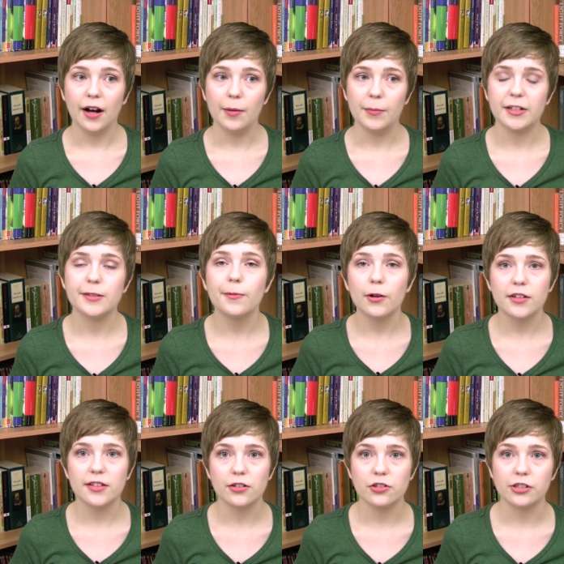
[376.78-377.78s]
um,
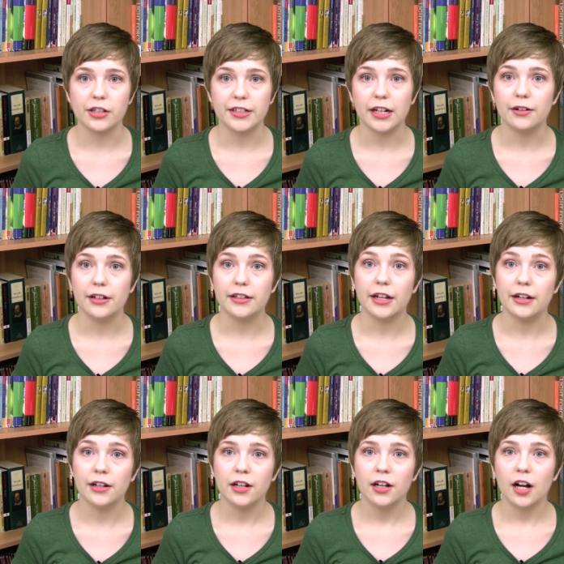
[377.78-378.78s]
experience their shutdown and
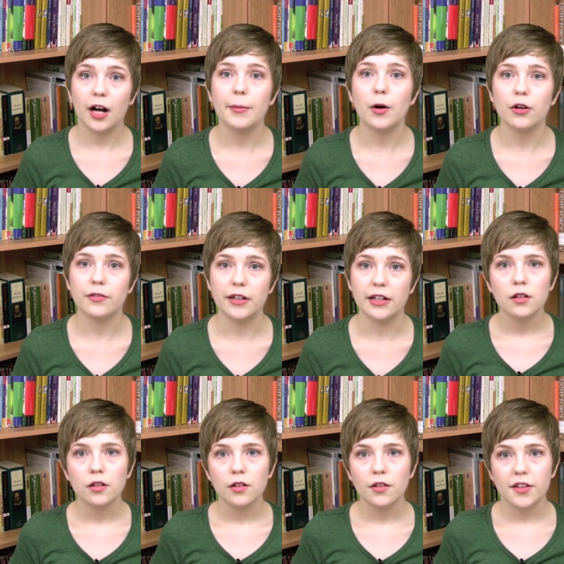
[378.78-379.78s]
then come out of it.
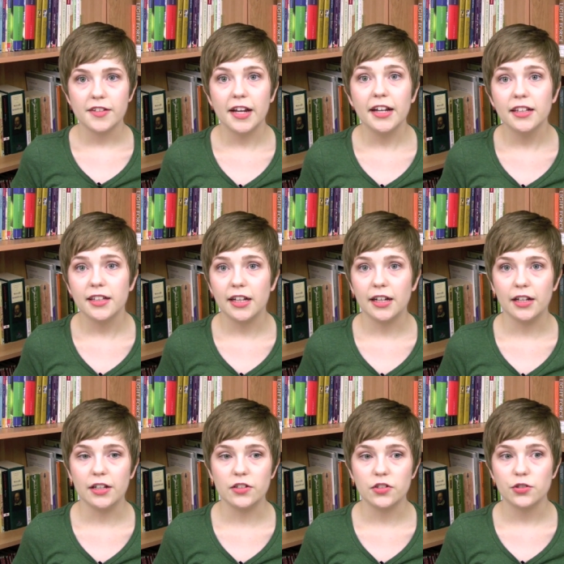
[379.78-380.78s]
The second thing
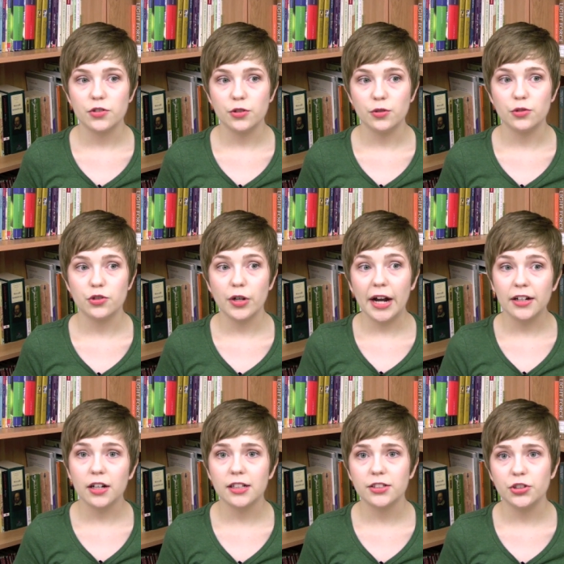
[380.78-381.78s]
is to try
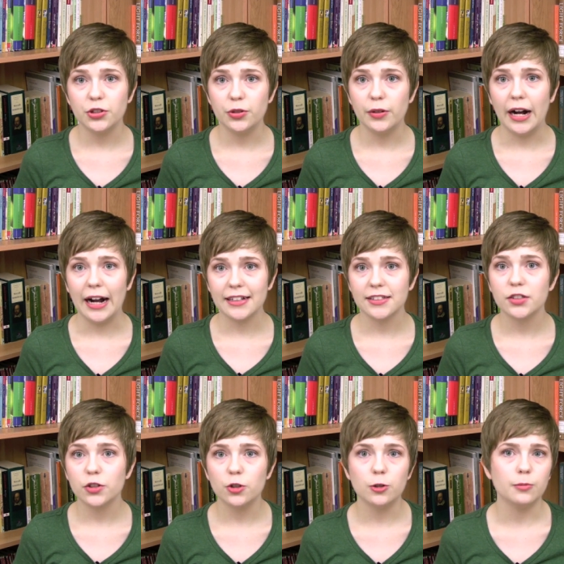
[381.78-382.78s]
not to
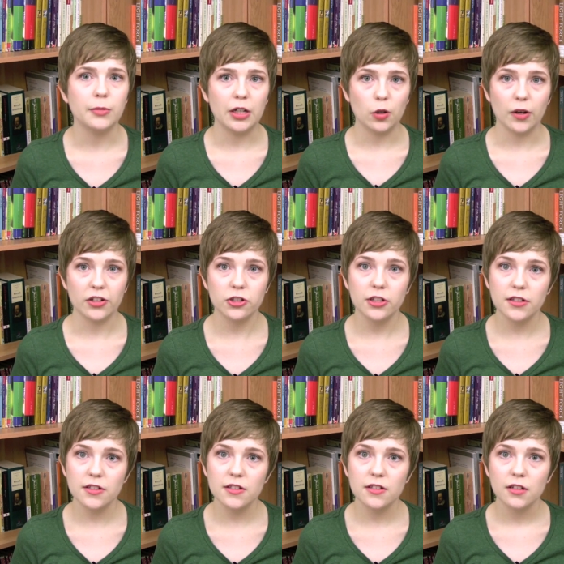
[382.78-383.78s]
ask too many
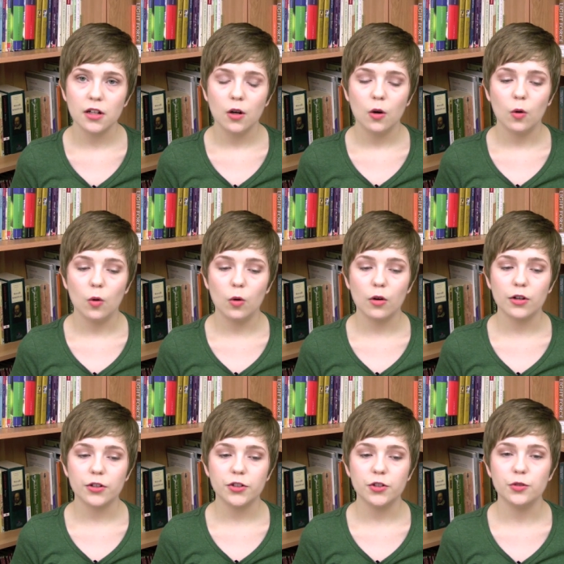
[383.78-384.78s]
questions
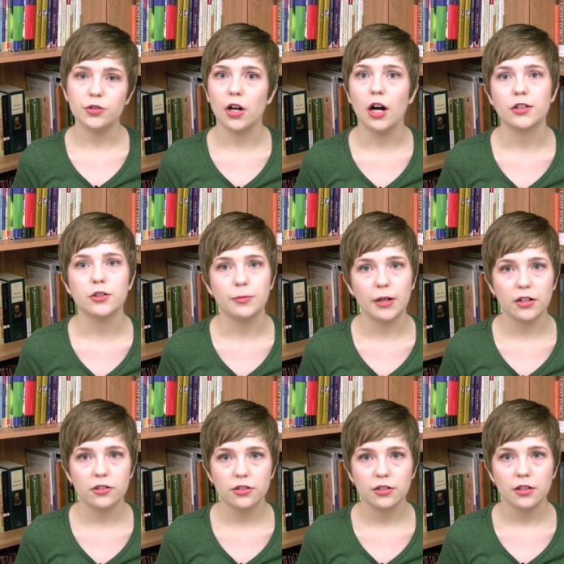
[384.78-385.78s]
or to talk too
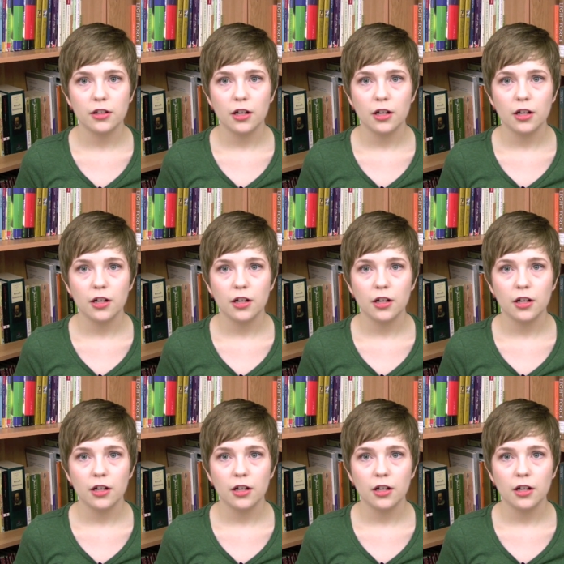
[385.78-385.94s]
much.